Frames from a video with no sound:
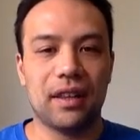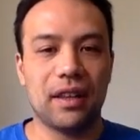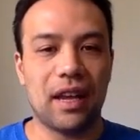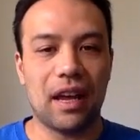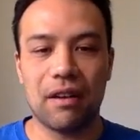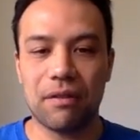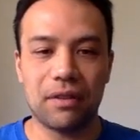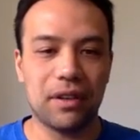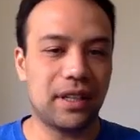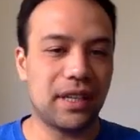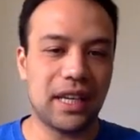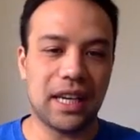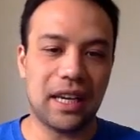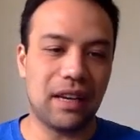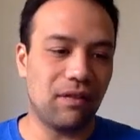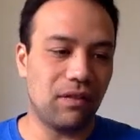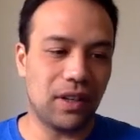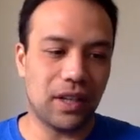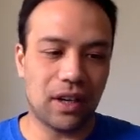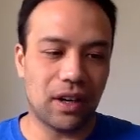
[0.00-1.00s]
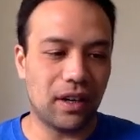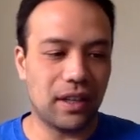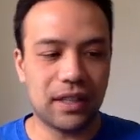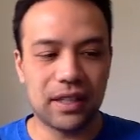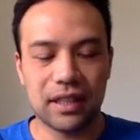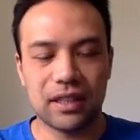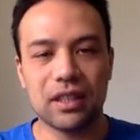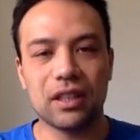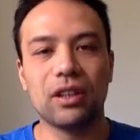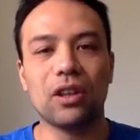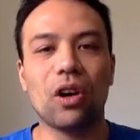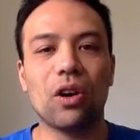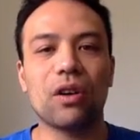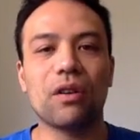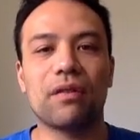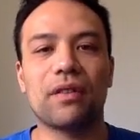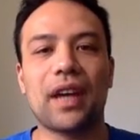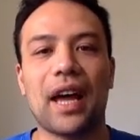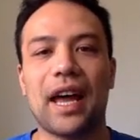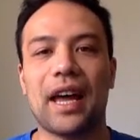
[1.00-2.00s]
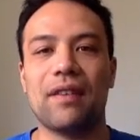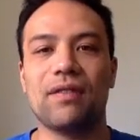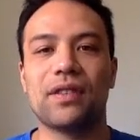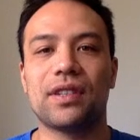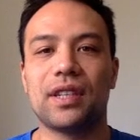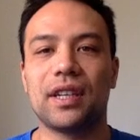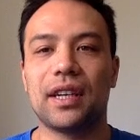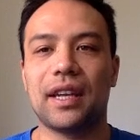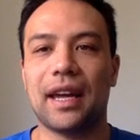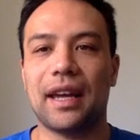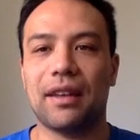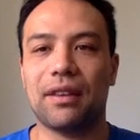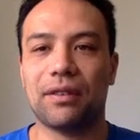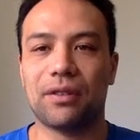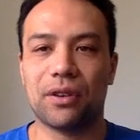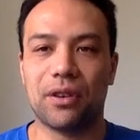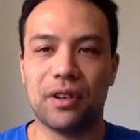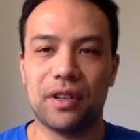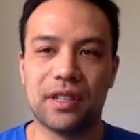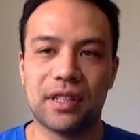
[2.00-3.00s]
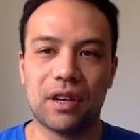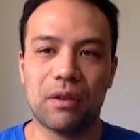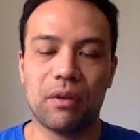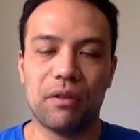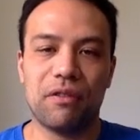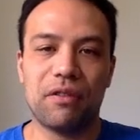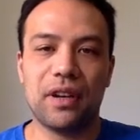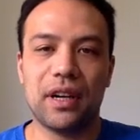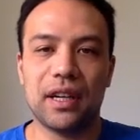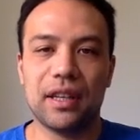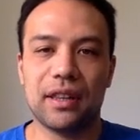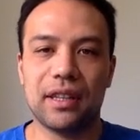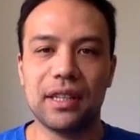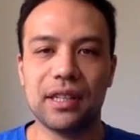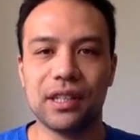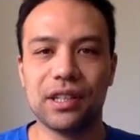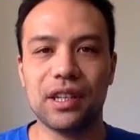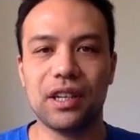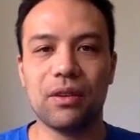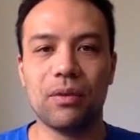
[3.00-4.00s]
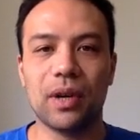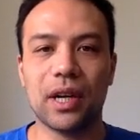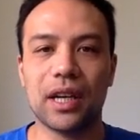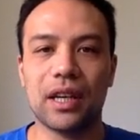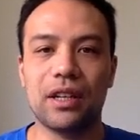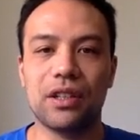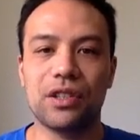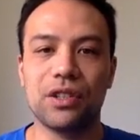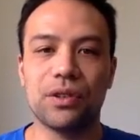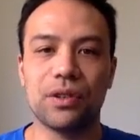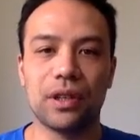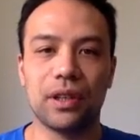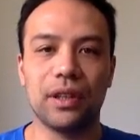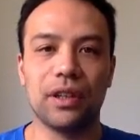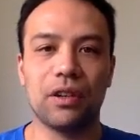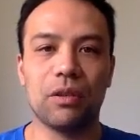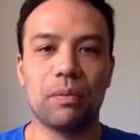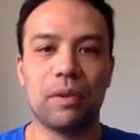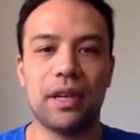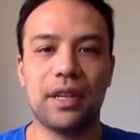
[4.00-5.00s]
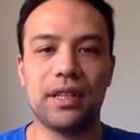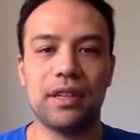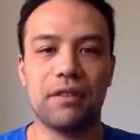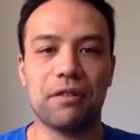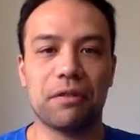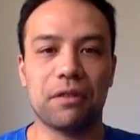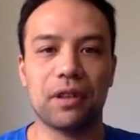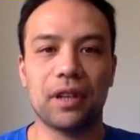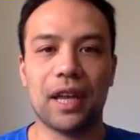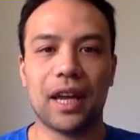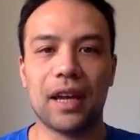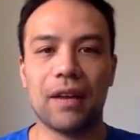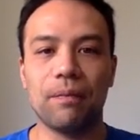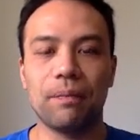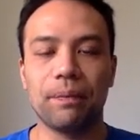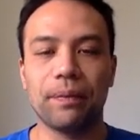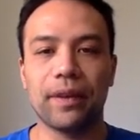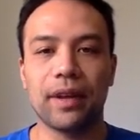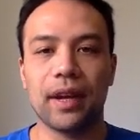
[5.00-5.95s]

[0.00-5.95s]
Every team, it's a lot of games to get through. So we figured this year we're going to do it a little bit differently.